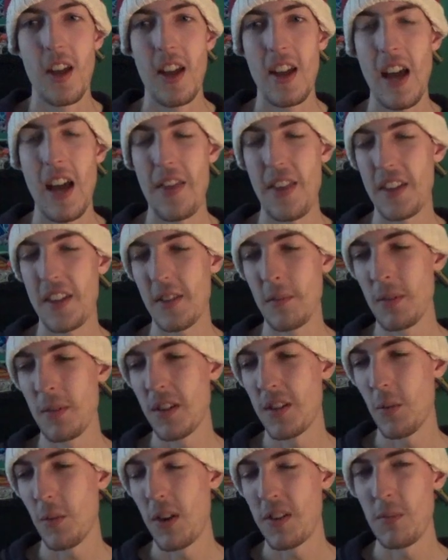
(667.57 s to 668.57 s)
And there's some
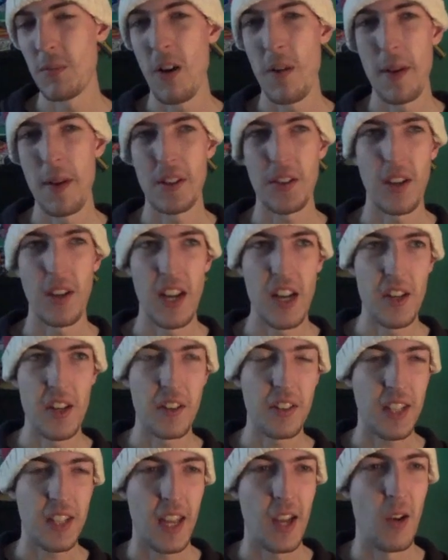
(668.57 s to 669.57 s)
situation where it makes it easier
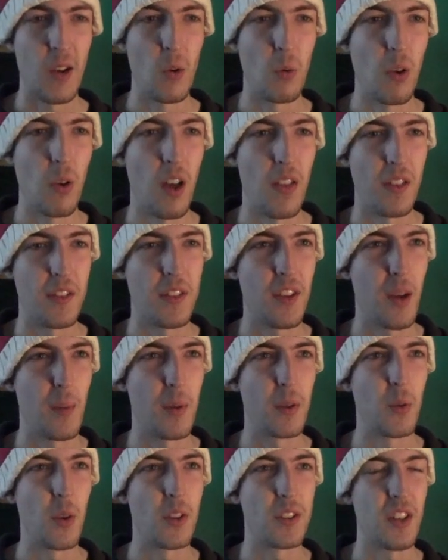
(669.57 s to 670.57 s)
to kill, like the Turbo
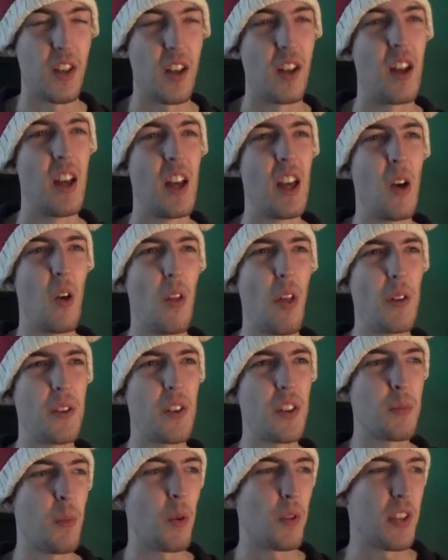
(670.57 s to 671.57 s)
Twister. Although it
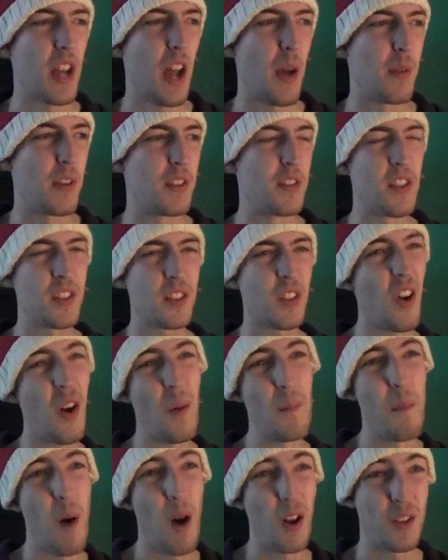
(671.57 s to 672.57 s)
does more damage, it's got a
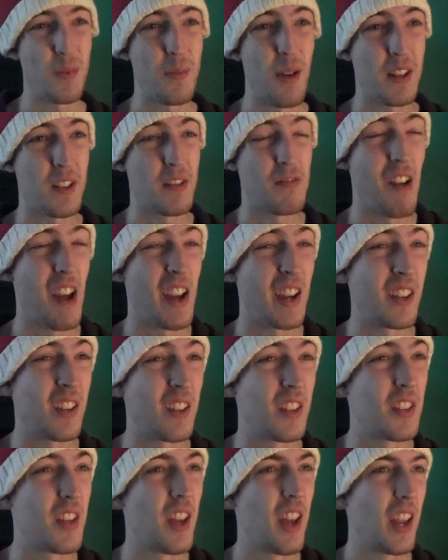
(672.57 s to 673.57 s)
much better
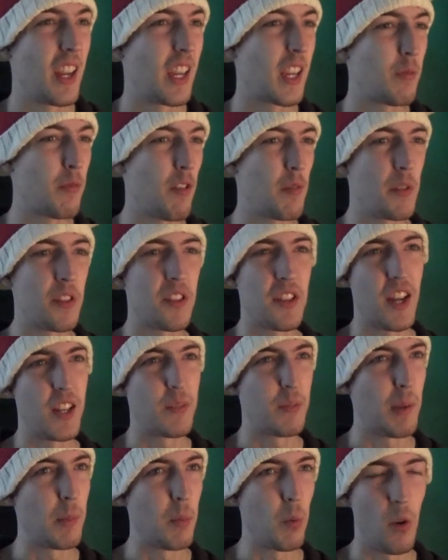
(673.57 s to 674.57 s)
range. You can pretty much chase
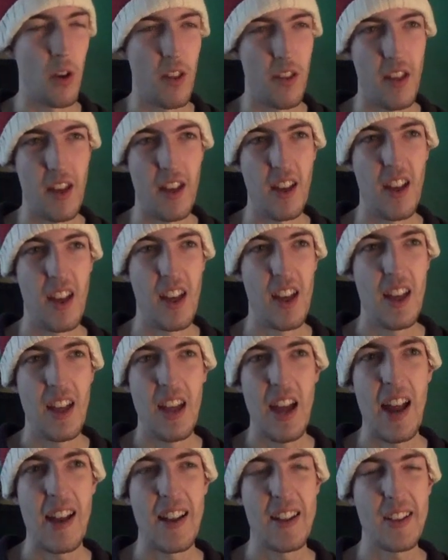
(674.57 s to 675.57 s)
people with it.
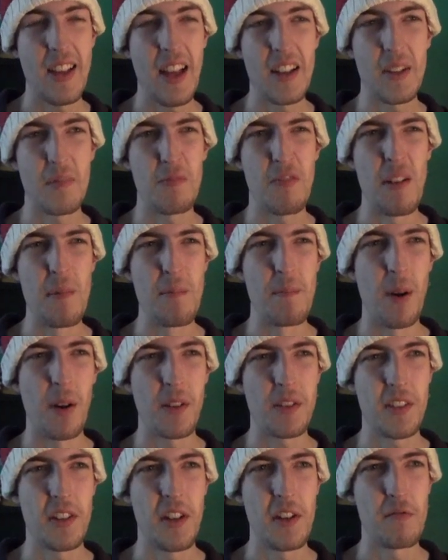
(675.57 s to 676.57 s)
And it's actually pretty
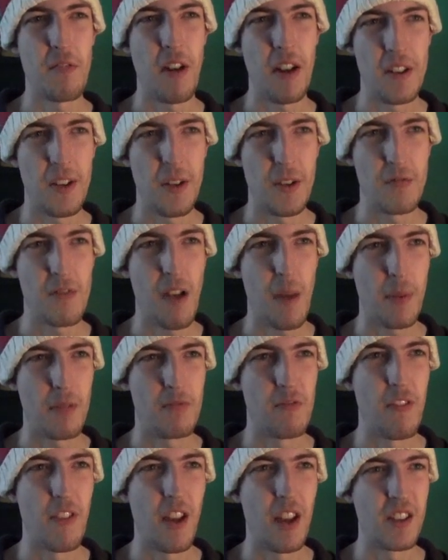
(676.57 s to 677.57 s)
busted in Rando's Rapid
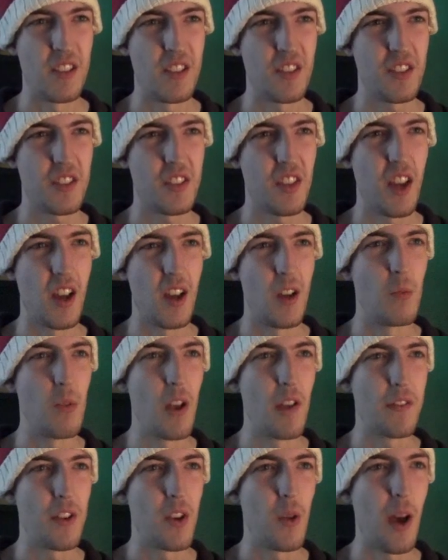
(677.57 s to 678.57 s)
Revenge. So
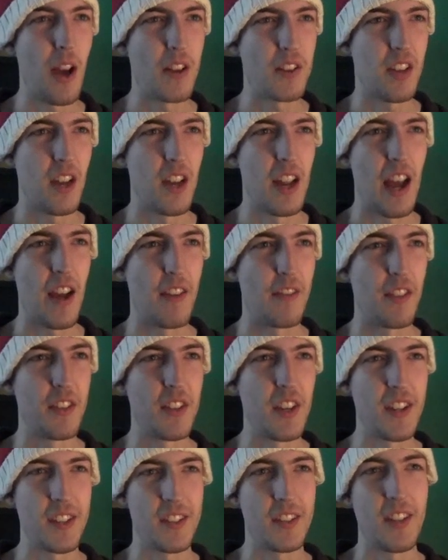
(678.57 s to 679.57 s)
if you actually have the
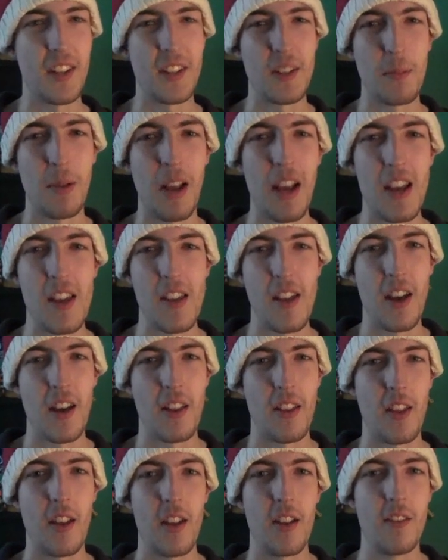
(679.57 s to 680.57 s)
decency to play
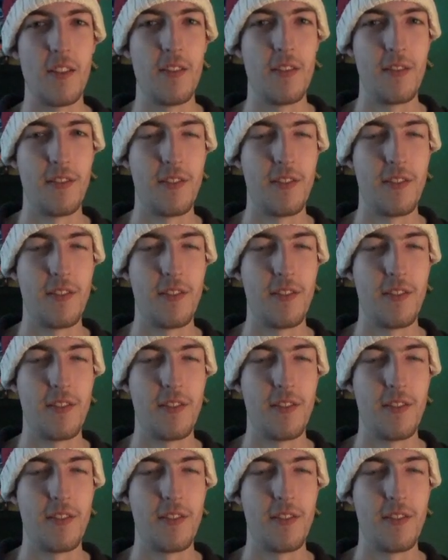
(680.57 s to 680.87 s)
that, then...